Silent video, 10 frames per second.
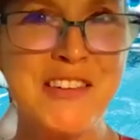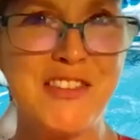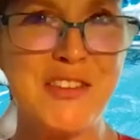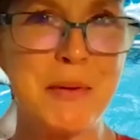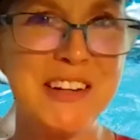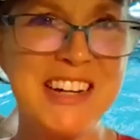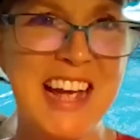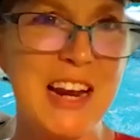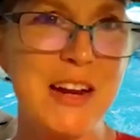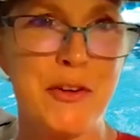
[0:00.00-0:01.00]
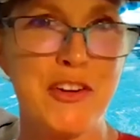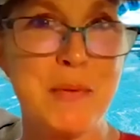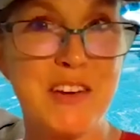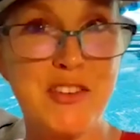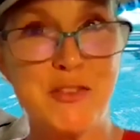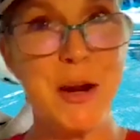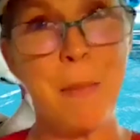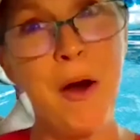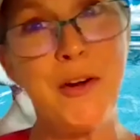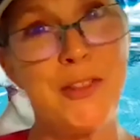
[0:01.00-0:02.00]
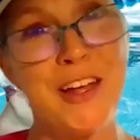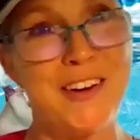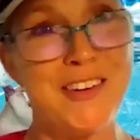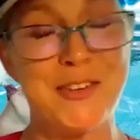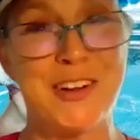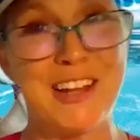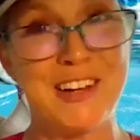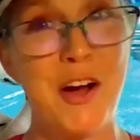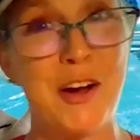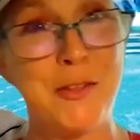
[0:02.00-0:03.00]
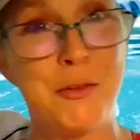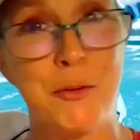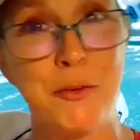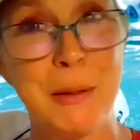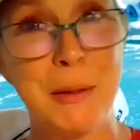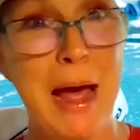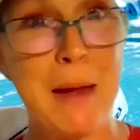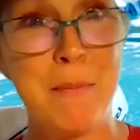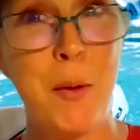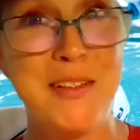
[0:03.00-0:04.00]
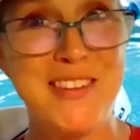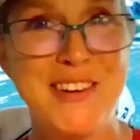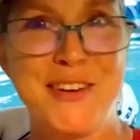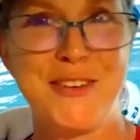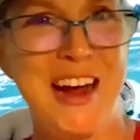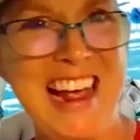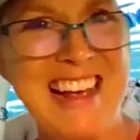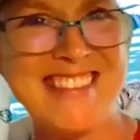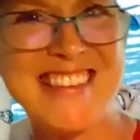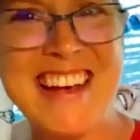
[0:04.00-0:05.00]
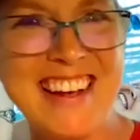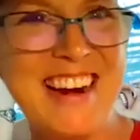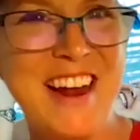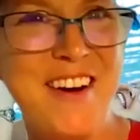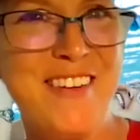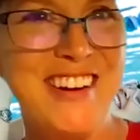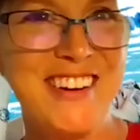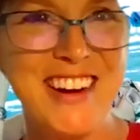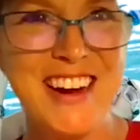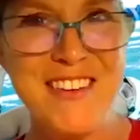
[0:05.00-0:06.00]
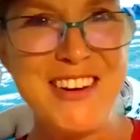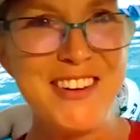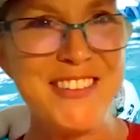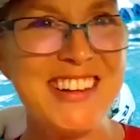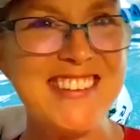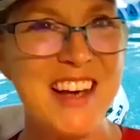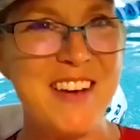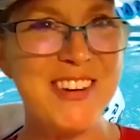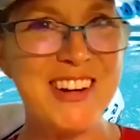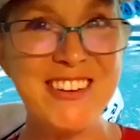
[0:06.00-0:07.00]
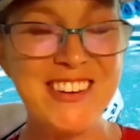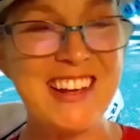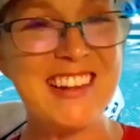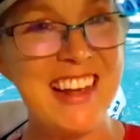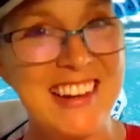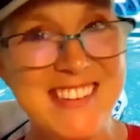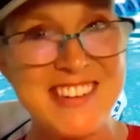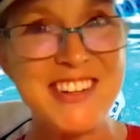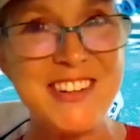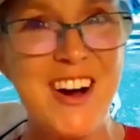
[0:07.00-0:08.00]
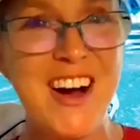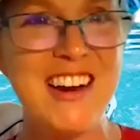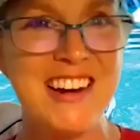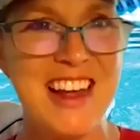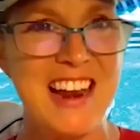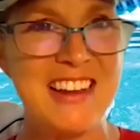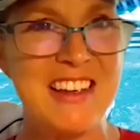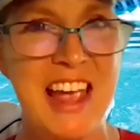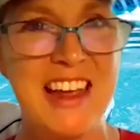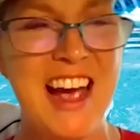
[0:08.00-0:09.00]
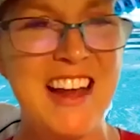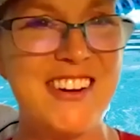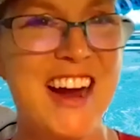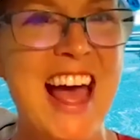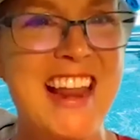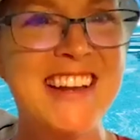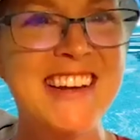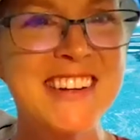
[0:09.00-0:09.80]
disability categories, because you've got a partner there to sort of like talk you through really bad moments in your race, when you're really suffering, who can like cheer you on and get you out of your head.